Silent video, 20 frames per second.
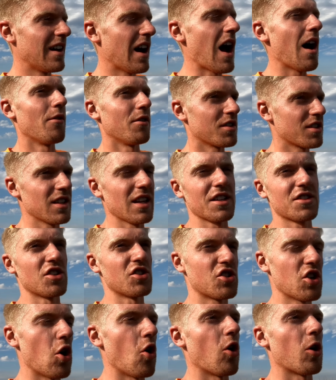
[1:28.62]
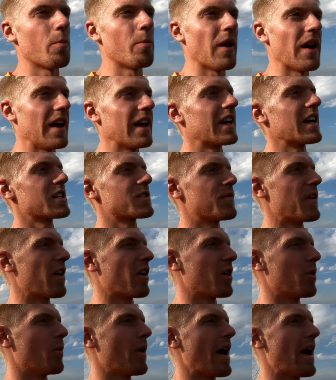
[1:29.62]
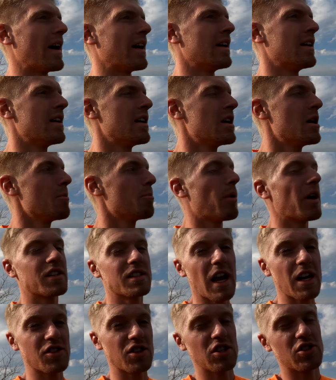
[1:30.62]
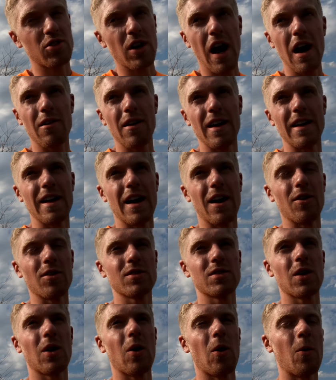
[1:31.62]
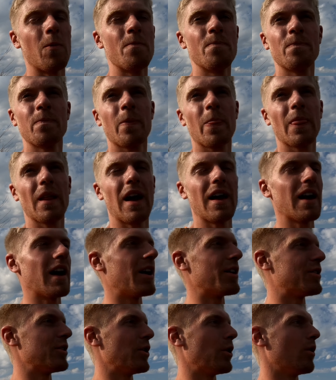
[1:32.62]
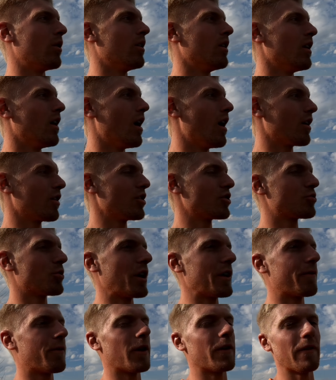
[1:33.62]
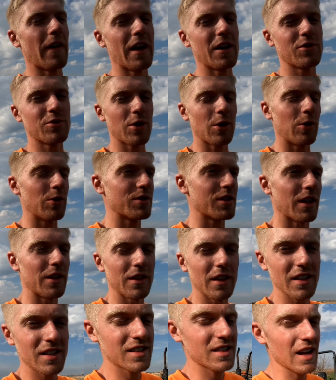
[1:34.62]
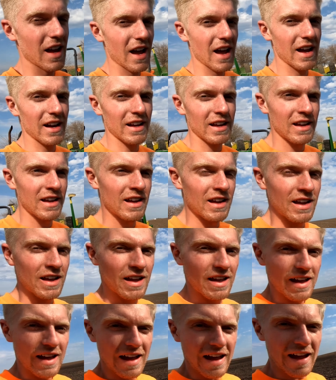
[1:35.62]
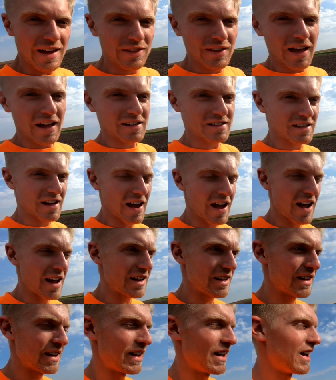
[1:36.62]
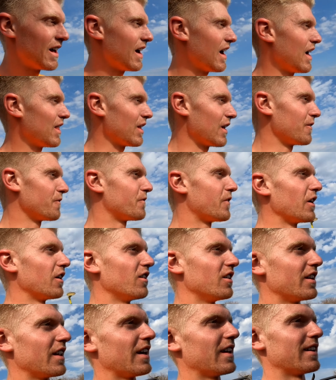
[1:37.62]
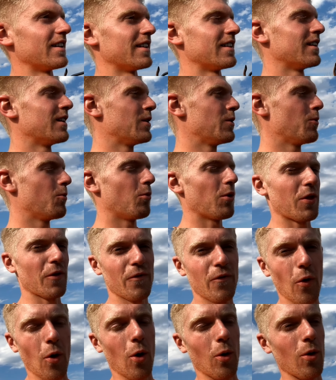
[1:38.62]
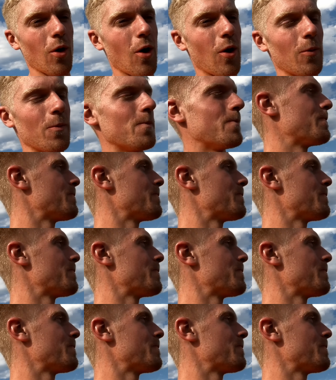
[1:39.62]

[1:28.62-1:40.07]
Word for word: Obviously that's a joke, but it gets very wet but it's actually dry right now. So I gotta do 120 foot of end rows on this side and that side, and then fill it in with a four row.